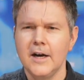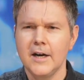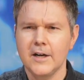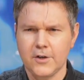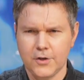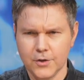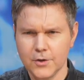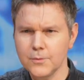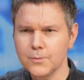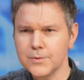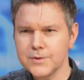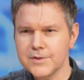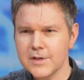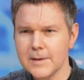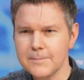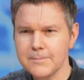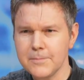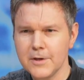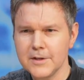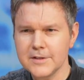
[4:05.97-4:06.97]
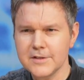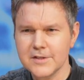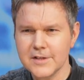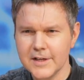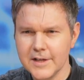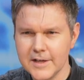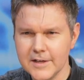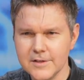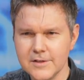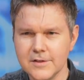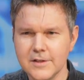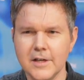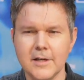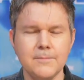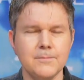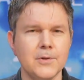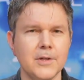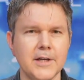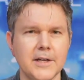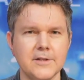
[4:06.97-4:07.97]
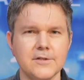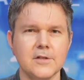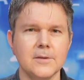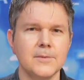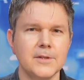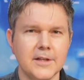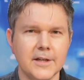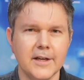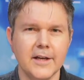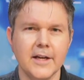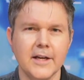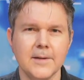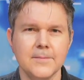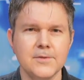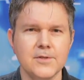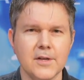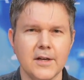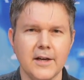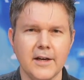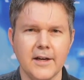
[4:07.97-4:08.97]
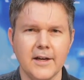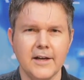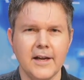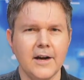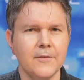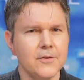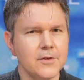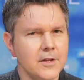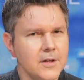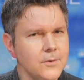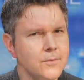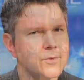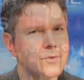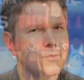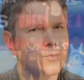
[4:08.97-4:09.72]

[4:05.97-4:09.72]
Kurt was up on stage, playing some of the games, and everything was